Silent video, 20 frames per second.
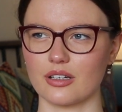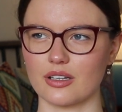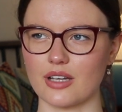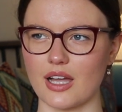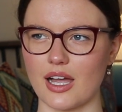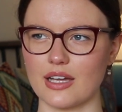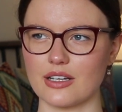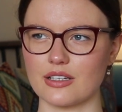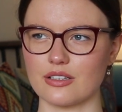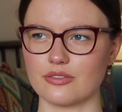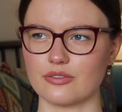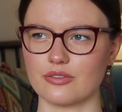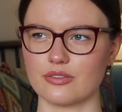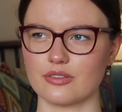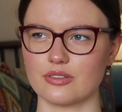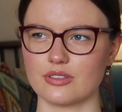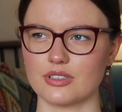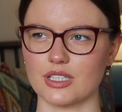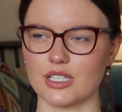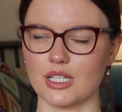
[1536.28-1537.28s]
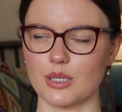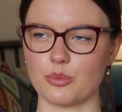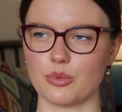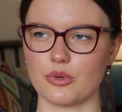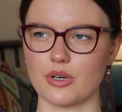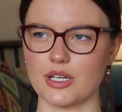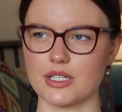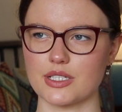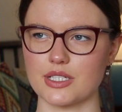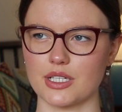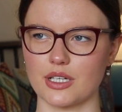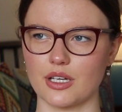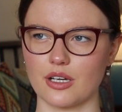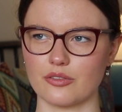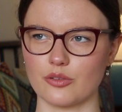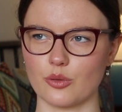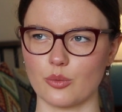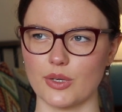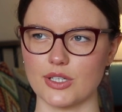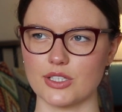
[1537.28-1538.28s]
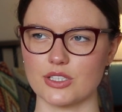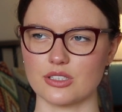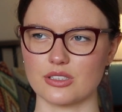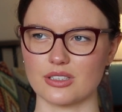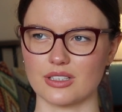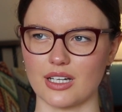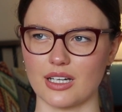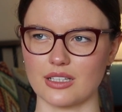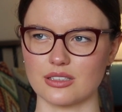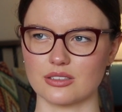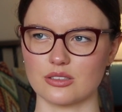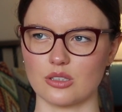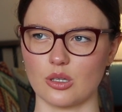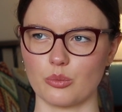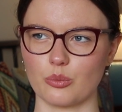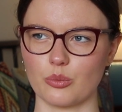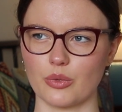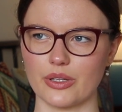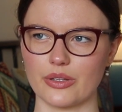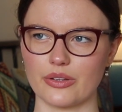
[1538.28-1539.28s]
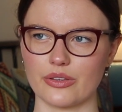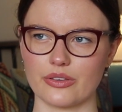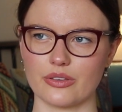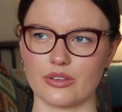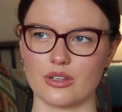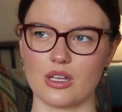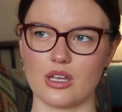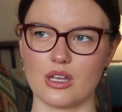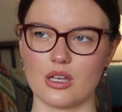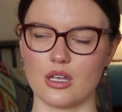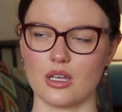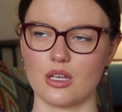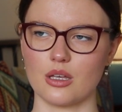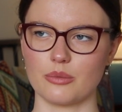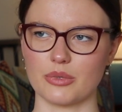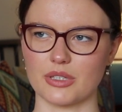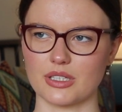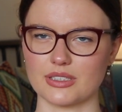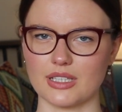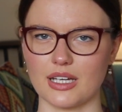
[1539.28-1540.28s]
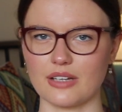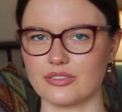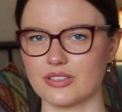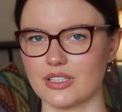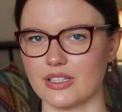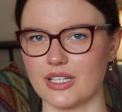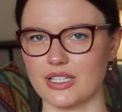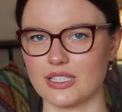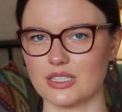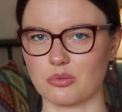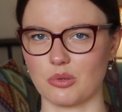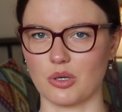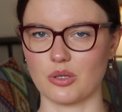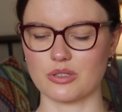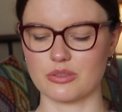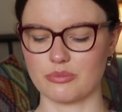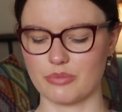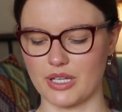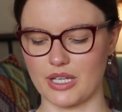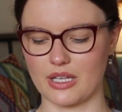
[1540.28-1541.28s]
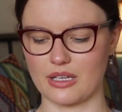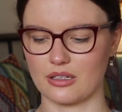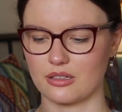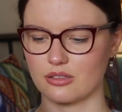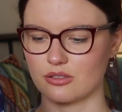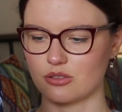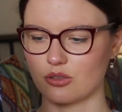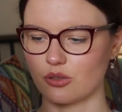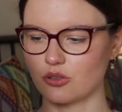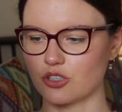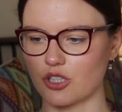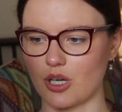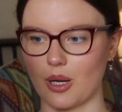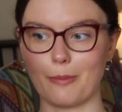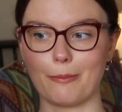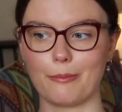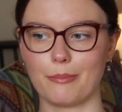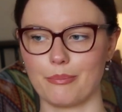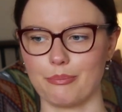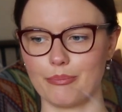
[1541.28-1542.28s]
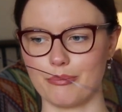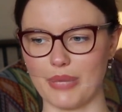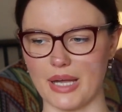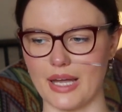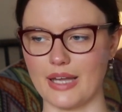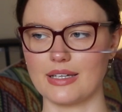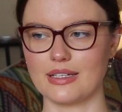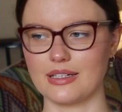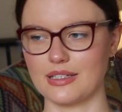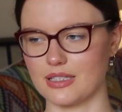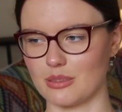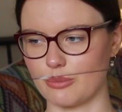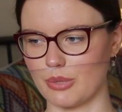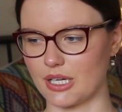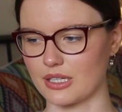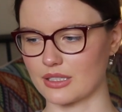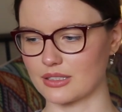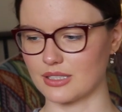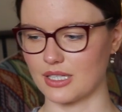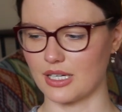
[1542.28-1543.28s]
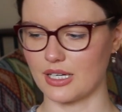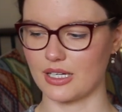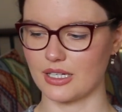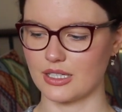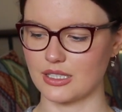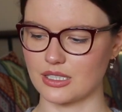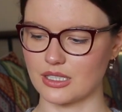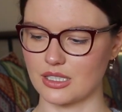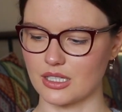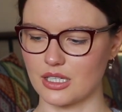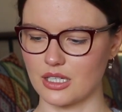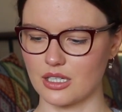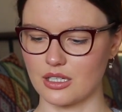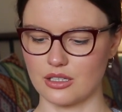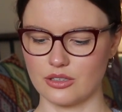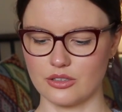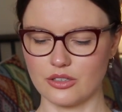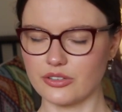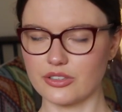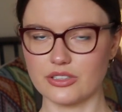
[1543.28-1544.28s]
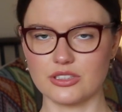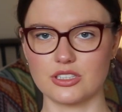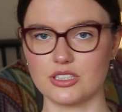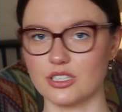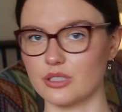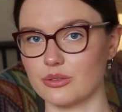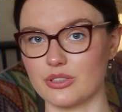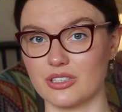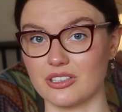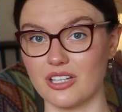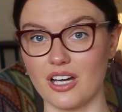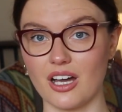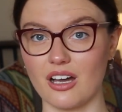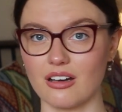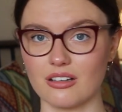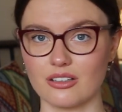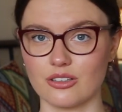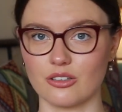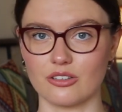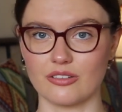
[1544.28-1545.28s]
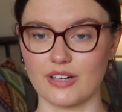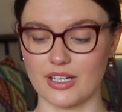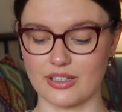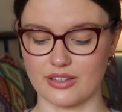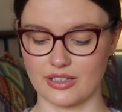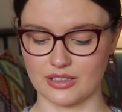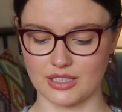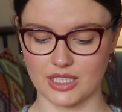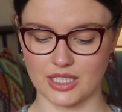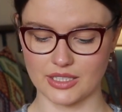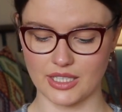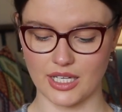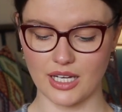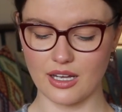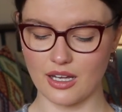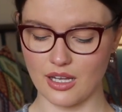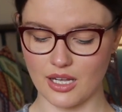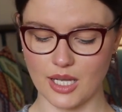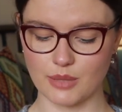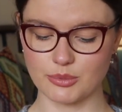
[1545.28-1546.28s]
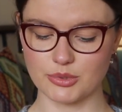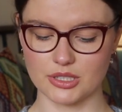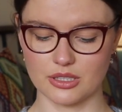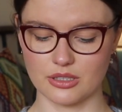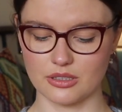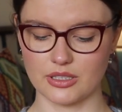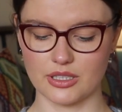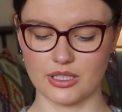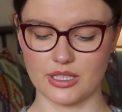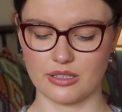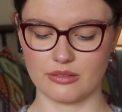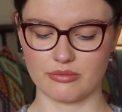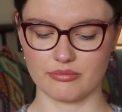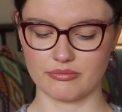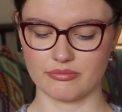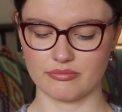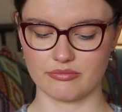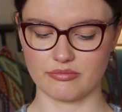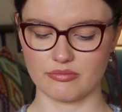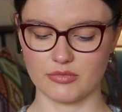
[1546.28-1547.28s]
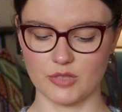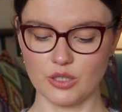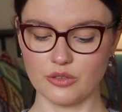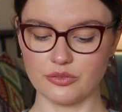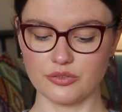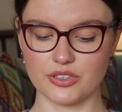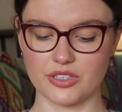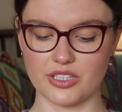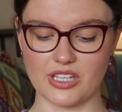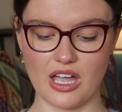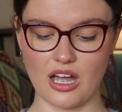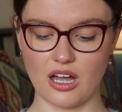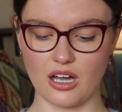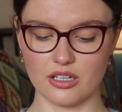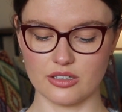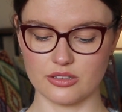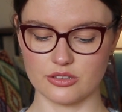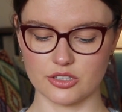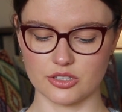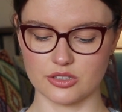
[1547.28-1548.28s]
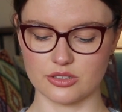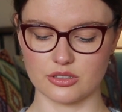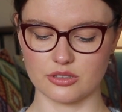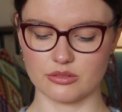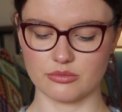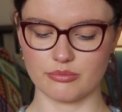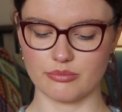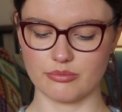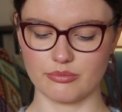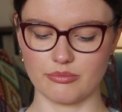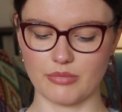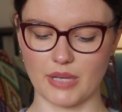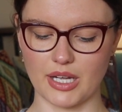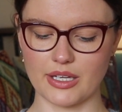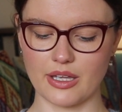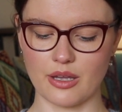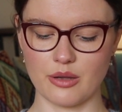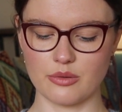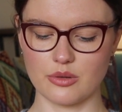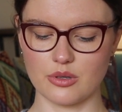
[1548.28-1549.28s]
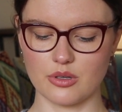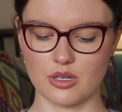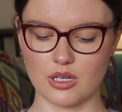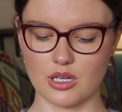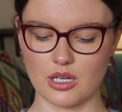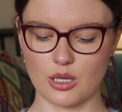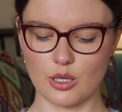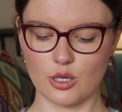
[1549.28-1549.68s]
kind of deliberating over which to cast on with, because after this one being such a pain in the backside, nothing to do with the yarn or anything like that, absolutely loved the yarn, just my own